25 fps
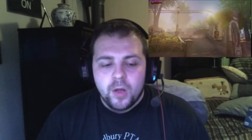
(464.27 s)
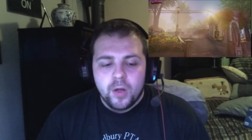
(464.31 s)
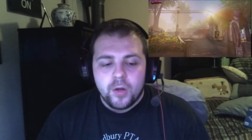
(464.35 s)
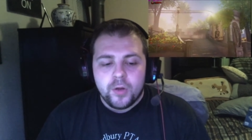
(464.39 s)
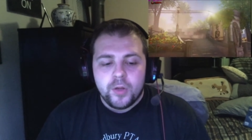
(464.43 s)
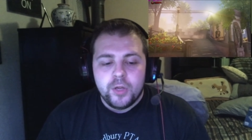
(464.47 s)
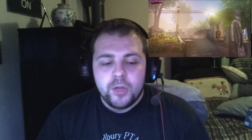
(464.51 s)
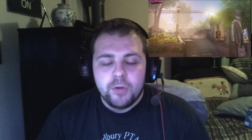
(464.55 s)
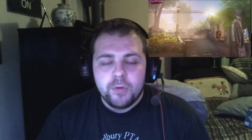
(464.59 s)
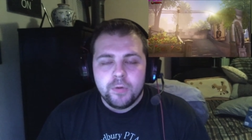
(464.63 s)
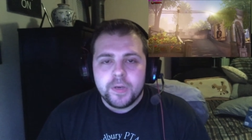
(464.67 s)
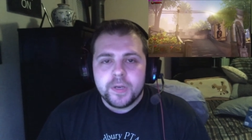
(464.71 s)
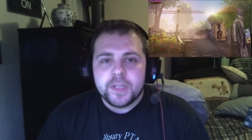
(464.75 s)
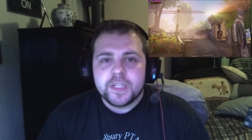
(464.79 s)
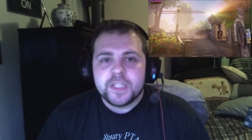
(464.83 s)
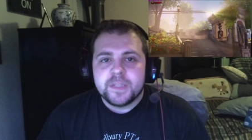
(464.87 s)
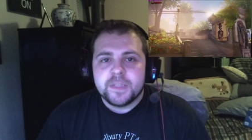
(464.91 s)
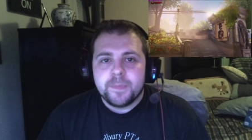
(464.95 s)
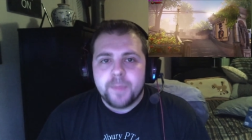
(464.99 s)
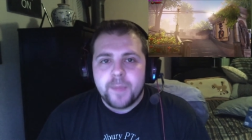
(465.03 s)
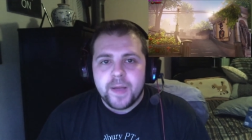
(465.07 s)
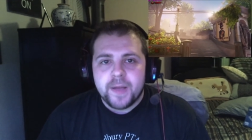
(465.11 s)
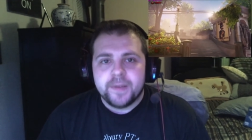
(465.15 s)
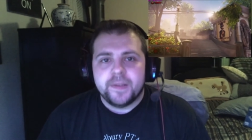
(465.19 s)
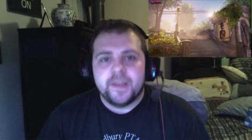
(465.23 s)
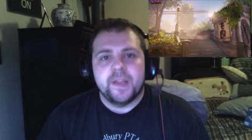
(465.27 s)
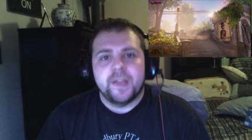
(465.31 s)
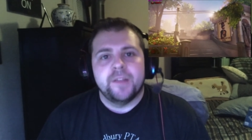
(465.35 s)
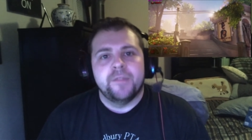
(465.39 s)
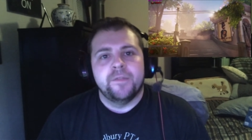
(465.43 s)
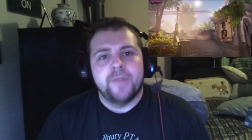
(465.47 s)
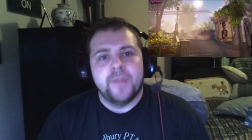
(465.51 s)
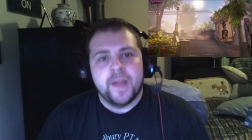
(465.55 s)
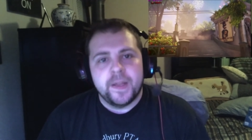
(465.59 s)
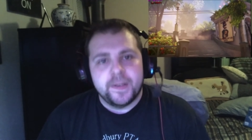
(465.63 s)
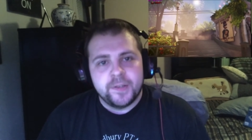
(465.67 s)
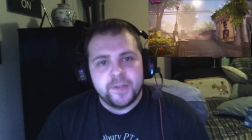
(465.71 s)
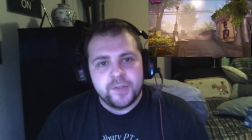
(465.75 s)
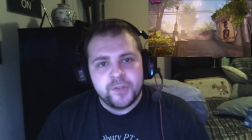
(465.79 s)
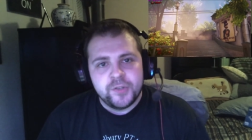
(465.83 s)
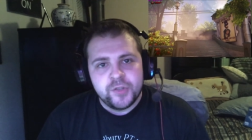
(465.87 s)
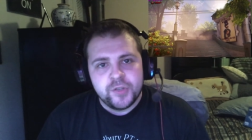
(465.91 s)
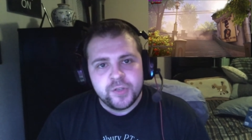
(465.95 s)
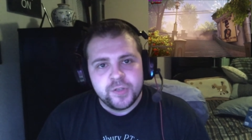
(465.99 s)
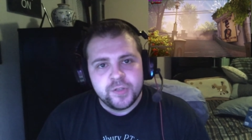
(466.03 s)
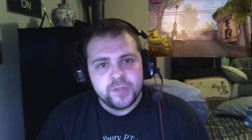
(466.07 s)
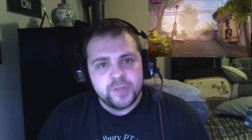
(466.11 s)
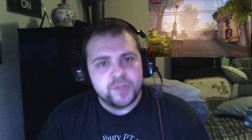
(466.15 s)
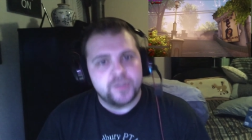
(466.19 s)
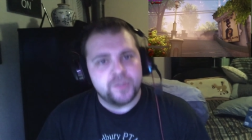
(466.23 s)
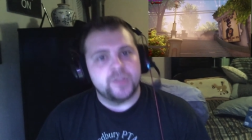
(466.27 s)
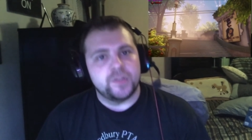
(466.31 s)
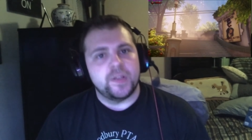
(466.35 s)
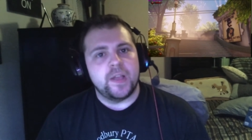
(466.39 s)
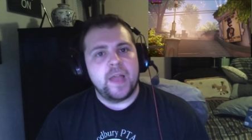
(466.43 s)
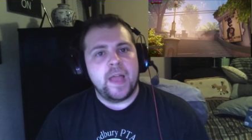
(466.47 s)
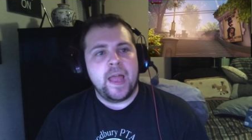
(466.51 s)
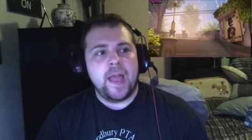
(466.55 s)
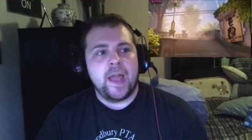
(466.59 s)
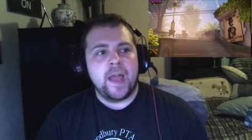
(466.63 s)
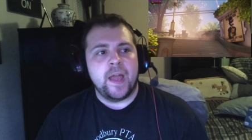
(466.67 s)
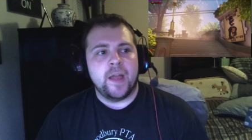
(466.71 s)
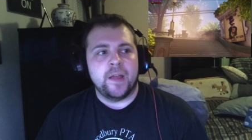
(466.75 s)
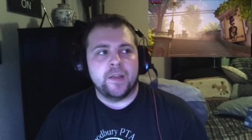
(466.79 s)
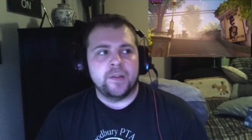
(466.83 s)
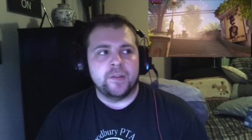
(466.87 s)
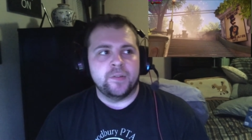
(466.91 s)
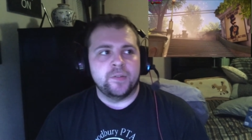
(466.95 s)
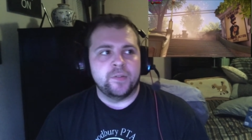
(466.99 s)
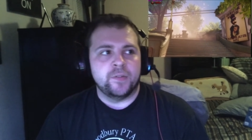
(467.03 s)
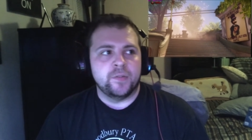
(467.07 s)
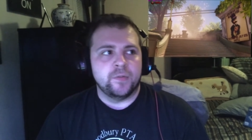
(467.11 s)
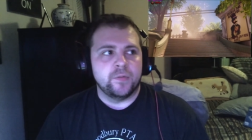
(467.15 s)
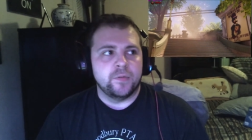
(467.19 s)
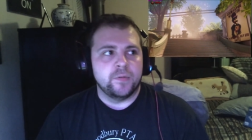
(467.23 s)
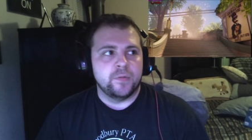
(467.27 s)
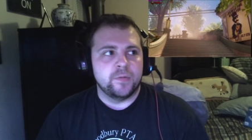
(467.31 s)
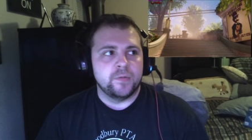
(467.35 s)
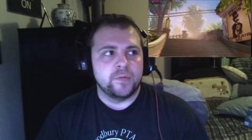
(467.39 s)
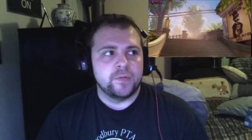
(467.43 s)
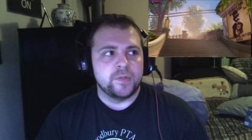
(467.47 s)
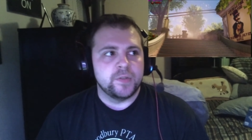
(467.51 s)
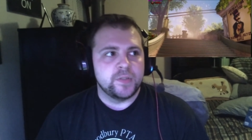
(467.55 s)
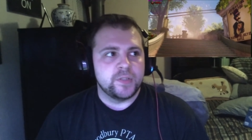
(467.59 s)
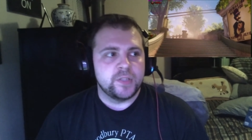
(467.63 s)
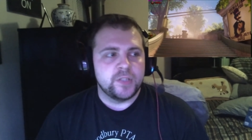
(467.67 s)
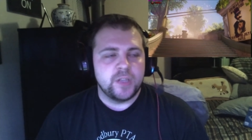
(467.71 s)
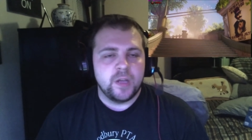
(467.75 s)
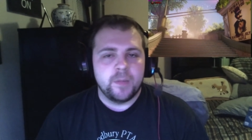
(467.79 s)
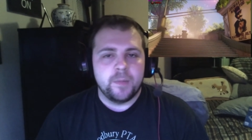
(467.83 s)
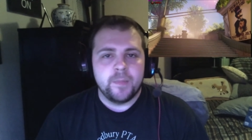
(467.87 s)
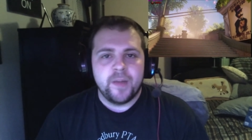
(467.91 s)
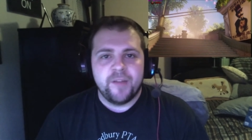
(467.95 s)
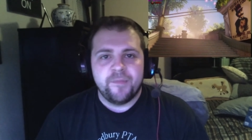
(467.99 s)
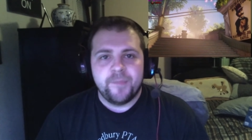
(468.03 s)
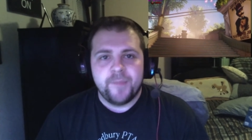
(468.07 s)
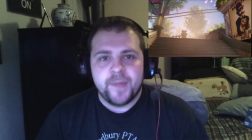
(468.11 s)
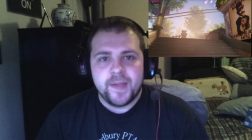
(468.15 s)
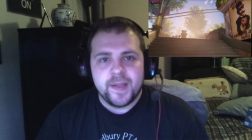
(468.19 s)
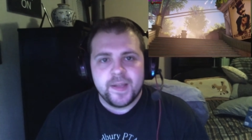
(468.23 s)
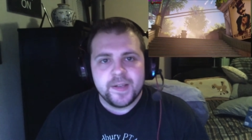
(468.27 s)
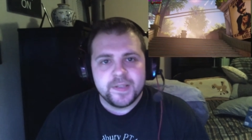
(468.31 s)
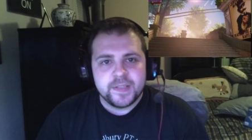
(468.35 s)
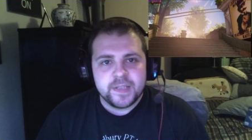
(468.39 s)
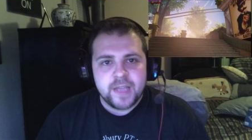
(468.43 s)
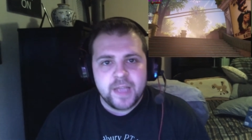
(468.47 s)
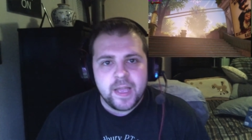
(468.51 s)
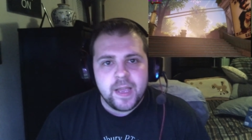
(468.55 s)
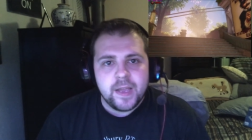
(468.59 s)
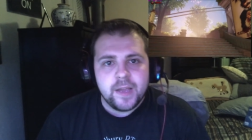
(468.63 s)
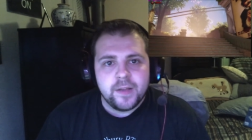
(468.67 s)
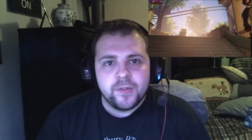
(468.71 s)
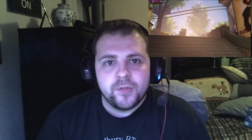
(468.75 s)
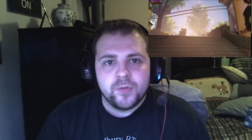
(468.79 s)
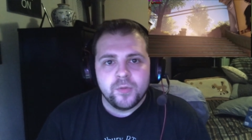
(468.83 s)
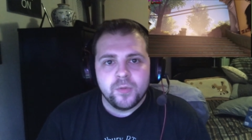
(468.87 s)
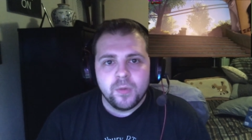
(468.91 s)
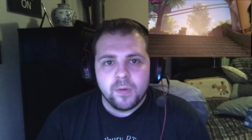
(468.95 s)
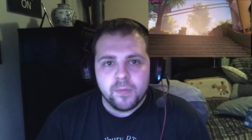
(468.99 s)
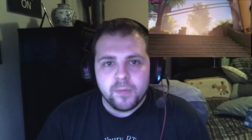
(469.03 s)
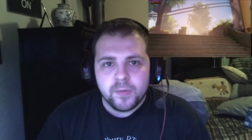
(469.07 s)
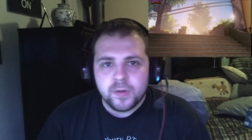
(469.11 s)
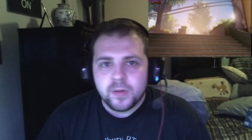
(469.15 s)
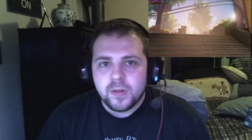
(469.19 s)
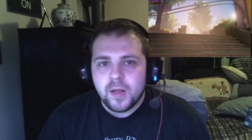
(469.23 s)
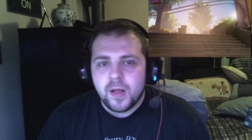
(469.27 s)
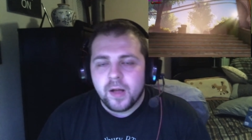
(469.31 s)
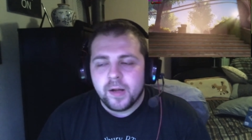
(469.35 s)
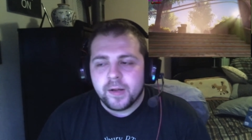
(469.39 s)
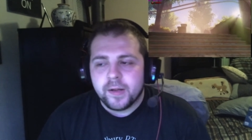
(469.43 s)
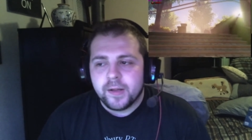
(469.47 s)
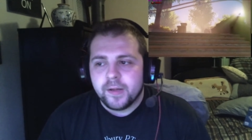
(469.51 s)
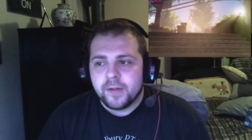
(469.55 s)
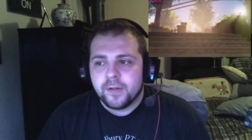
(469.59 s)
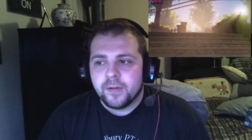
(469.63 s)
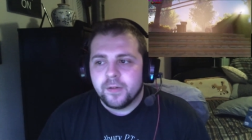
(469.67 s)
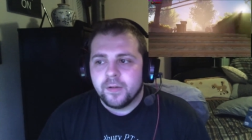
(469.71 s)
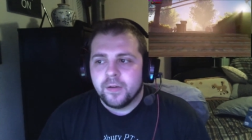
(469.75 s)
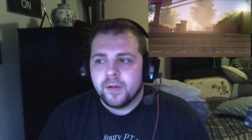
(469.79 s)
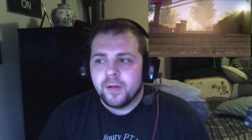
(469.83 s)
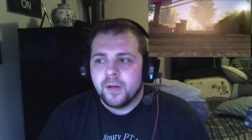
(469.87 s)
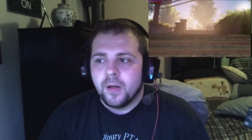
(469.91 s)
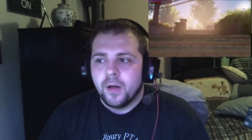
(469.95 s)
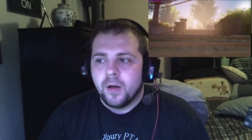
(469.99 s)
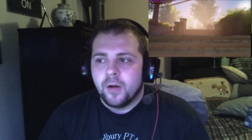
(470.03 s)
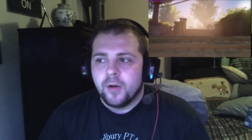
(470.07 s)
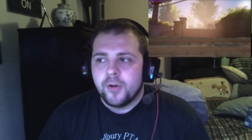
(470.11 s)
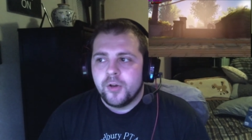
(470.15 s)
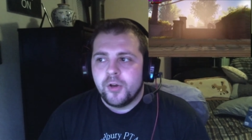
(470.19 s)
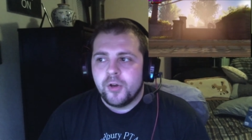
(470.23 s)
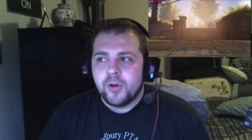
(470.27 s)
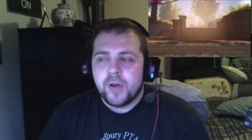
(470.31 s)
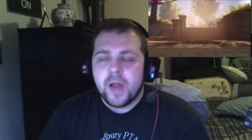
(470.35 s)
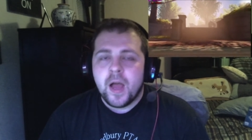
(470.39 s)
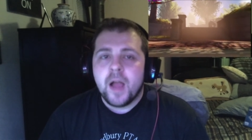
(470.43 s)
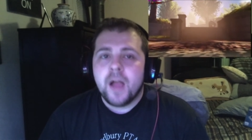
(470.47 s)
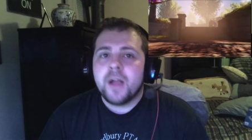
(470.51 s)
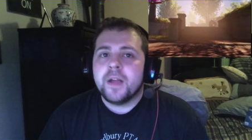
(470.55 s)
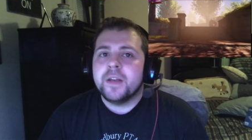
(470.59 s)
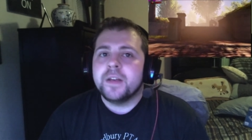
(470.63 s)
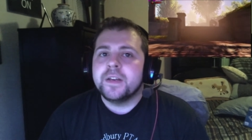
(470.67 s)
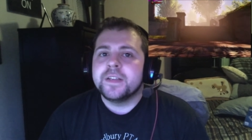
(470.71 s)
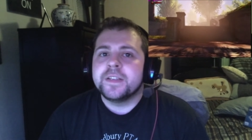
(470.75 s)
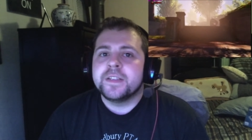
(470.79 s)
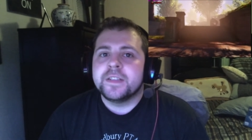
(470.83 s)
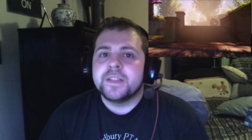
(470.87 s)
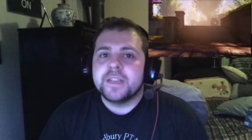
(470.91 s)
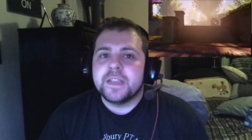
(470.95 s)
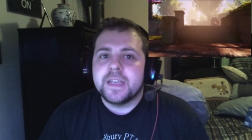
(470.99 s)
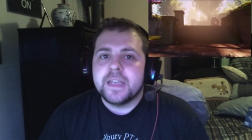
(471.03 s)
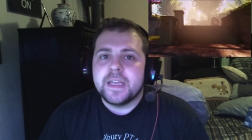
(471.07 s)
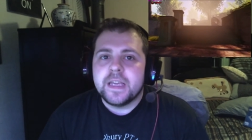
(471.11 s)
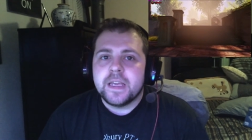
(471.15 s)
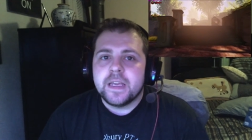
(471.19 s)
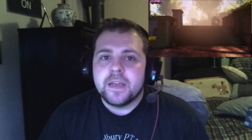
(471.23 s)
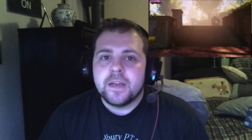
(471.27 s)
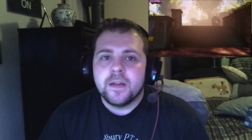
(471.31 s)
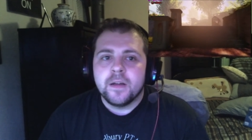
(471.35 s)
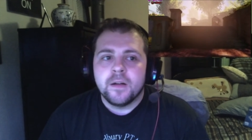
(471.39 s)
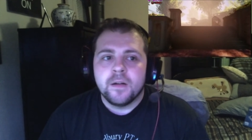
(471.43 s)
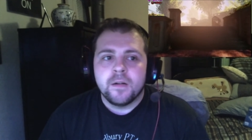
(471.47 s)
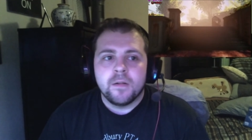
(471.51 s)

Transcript: you can expect advantages and some FPS gain to overclocking. You're not going to see